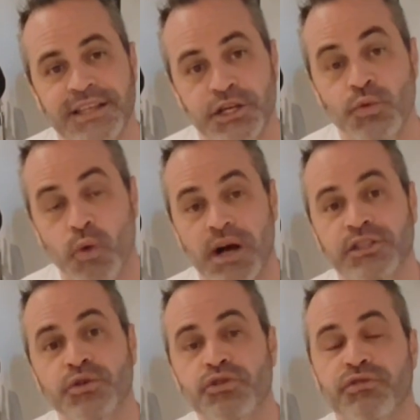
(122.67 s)
that you want
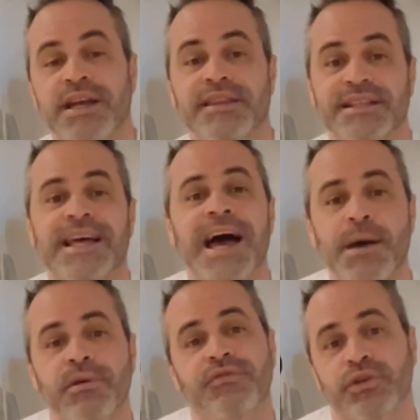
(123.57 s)
to create this
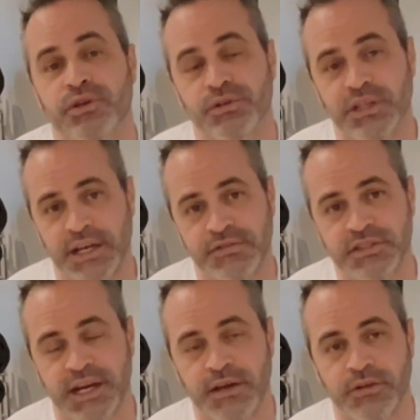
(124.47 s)
habit for your
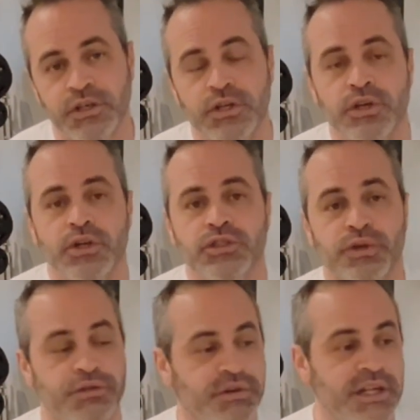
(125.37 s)
lifestyle. So
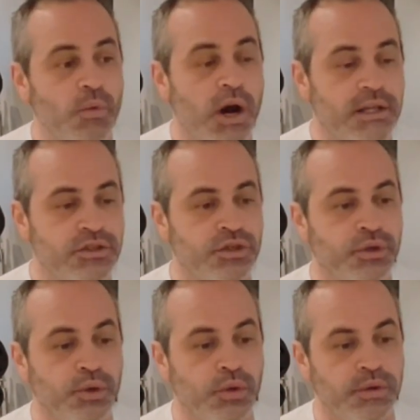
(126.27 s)
you really want
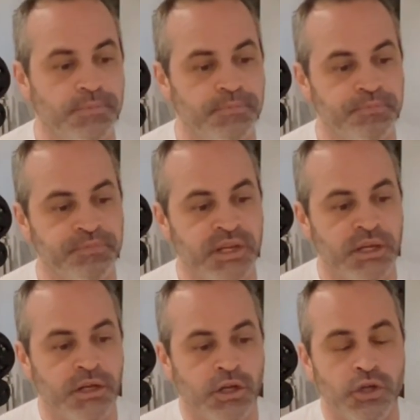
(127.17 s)
to
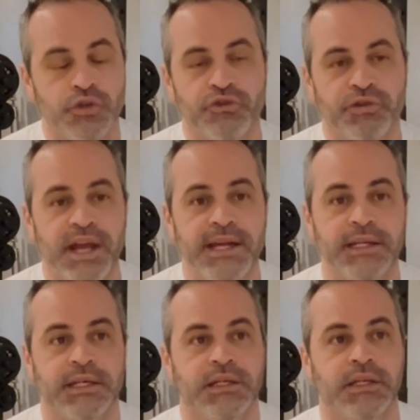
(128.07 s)
create
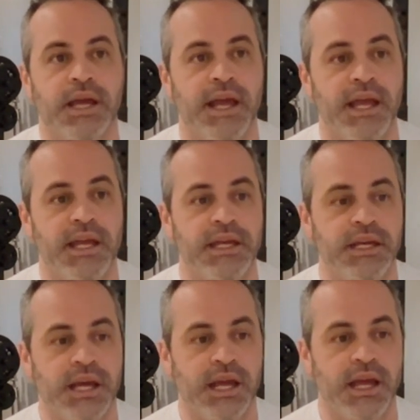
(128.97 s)
a
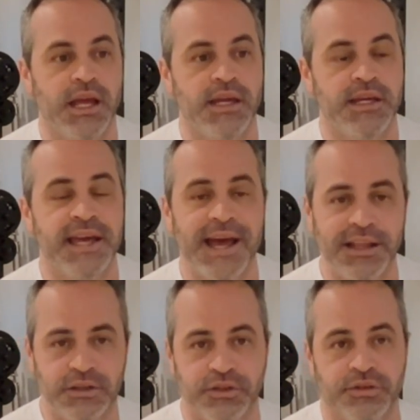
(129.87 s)

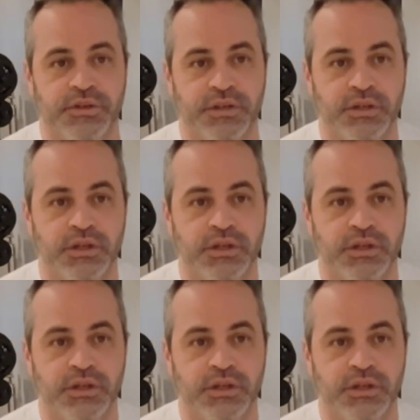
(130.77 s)
calendar